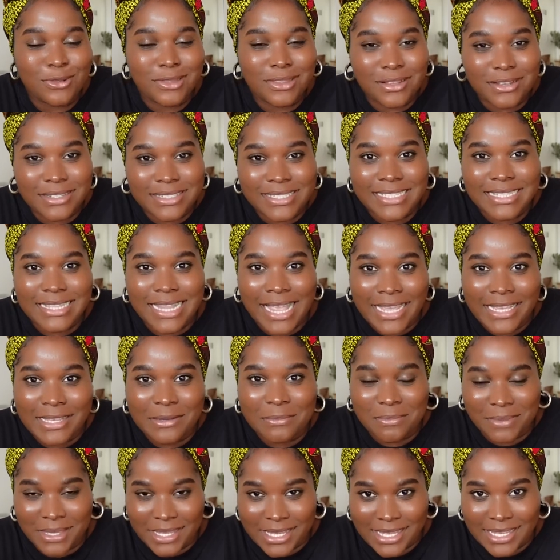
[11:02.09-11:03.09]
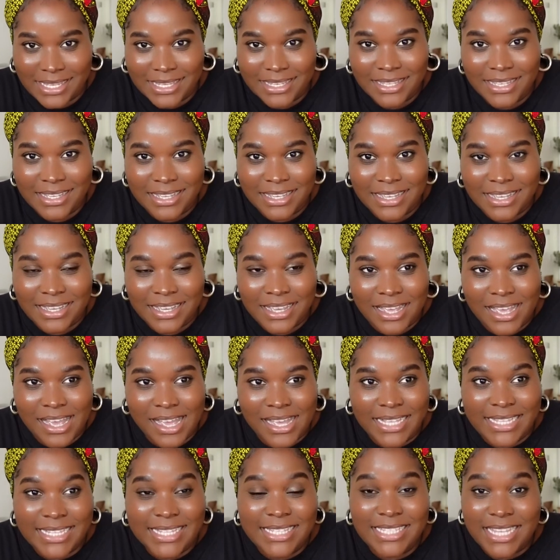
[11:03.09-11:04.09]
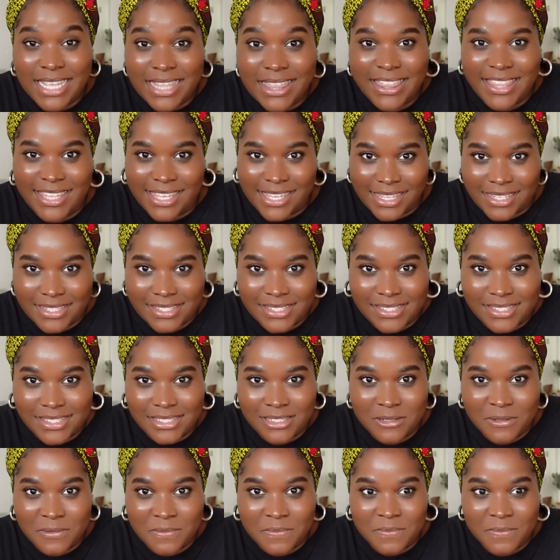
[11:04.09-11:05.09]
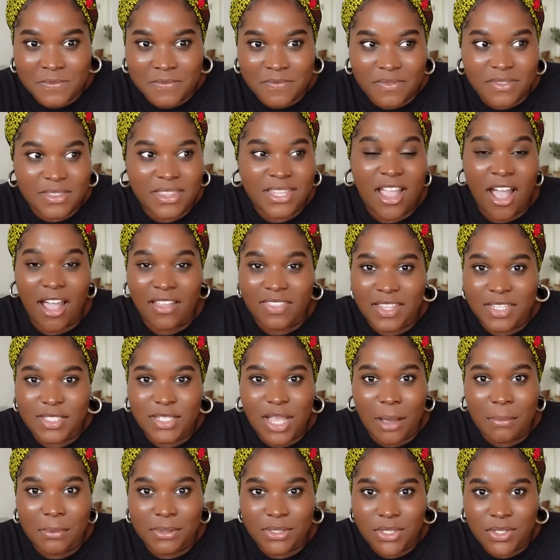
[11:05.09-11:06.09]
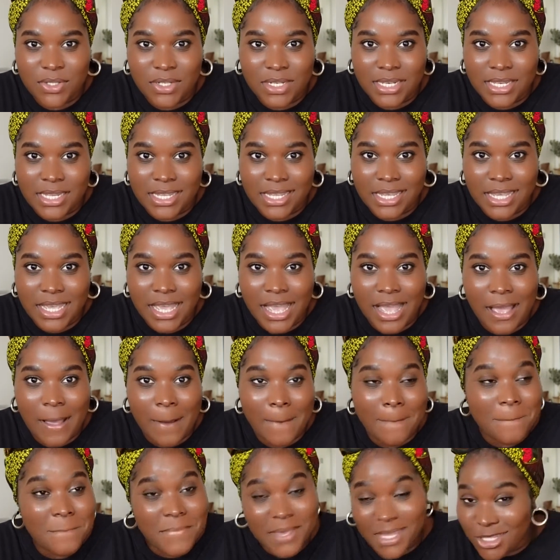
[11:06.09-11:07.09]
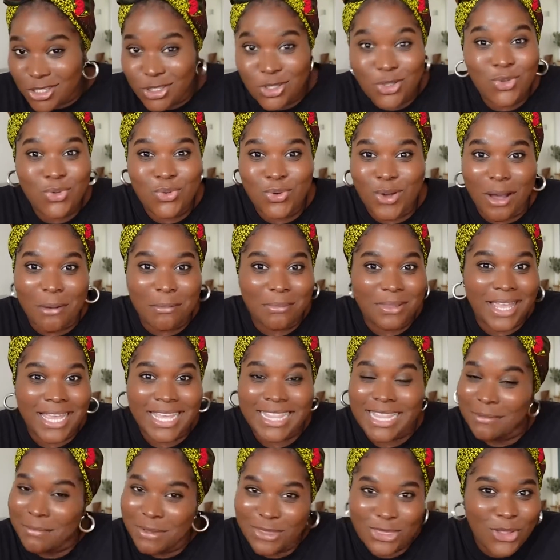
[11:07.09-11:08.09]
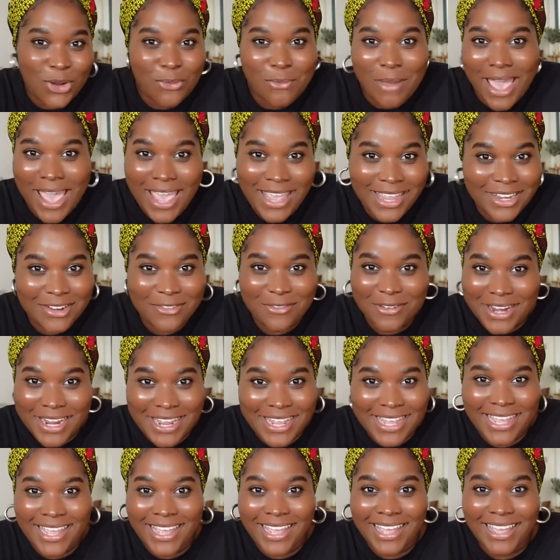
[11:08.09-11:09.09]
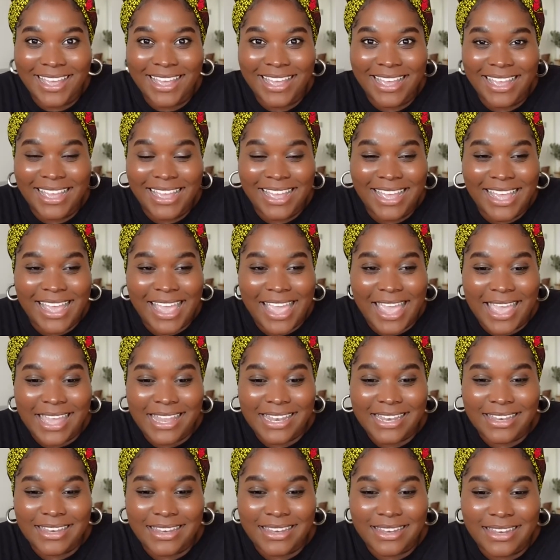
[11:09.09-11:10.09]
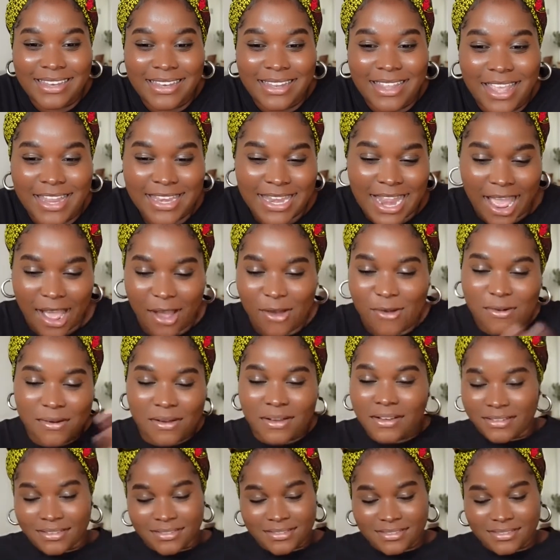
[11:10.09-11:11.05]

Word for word: looks like me did this, got this opportunity, me too. I'm like, let me throw my hat in the ring. And and now